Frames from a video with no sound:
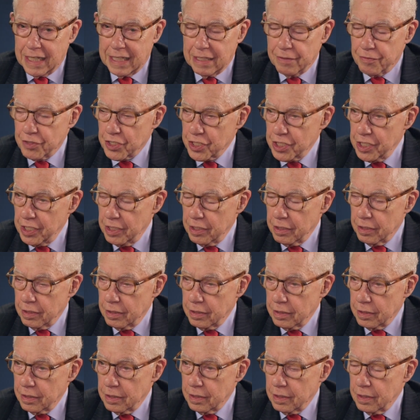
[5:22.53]
I have seen
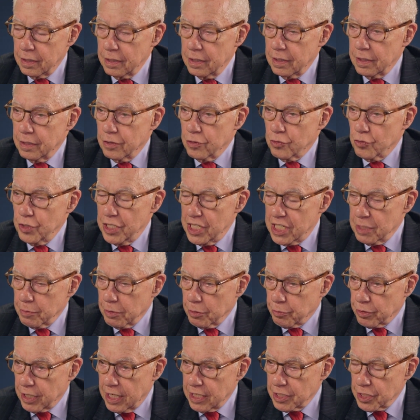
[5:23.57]

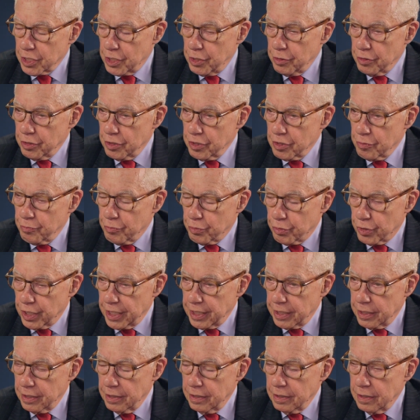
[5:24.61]
reasonable prosecutors
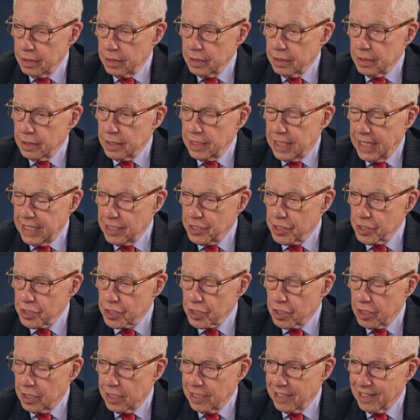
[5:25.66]
bring
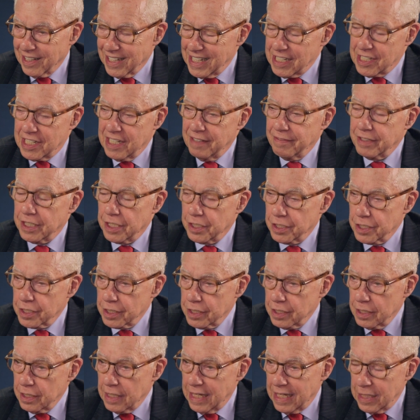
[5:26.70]
cases on less
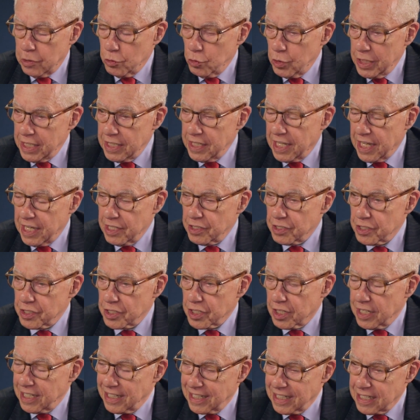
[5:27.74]
evidence and win
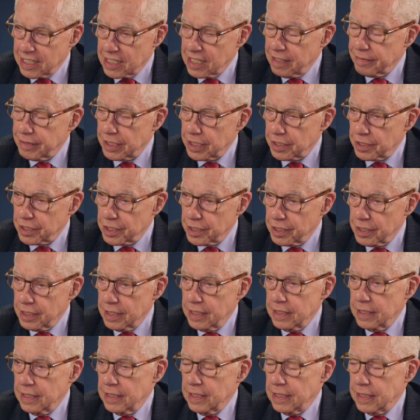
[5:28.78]
cases on less evidence.
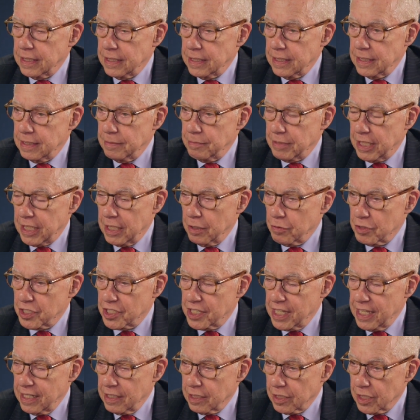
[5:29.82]
Um, and I don't
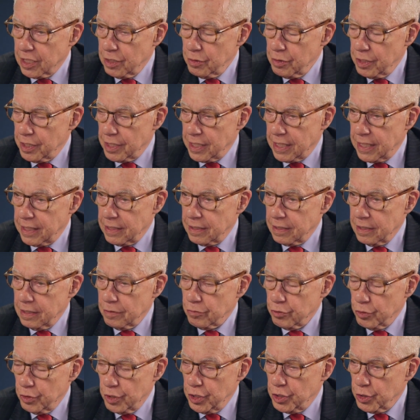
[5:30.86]
stand alone in that.
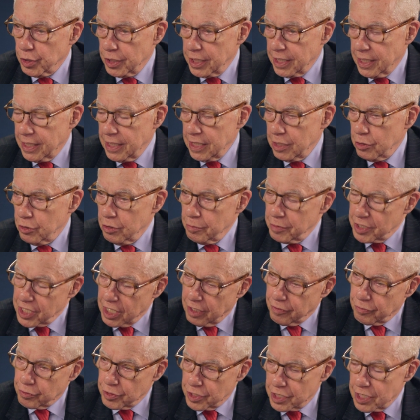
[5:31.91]
Rudy Giuliani, who
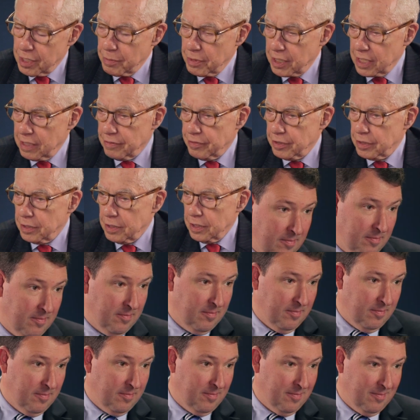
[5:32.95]
himself was something of a,
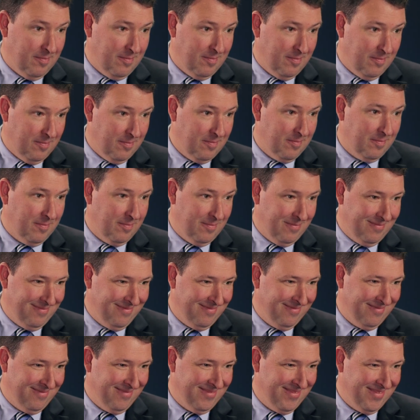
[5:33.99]
of a prosecutor,
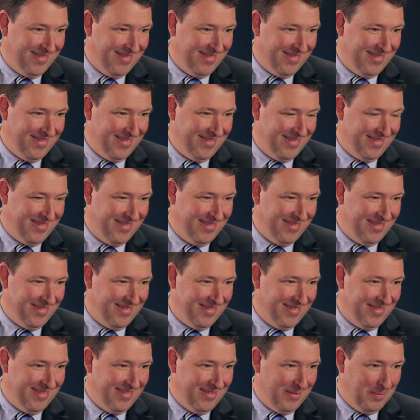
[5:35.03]
um, has
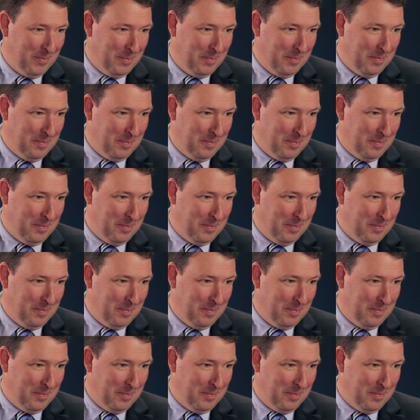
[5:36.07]
said the same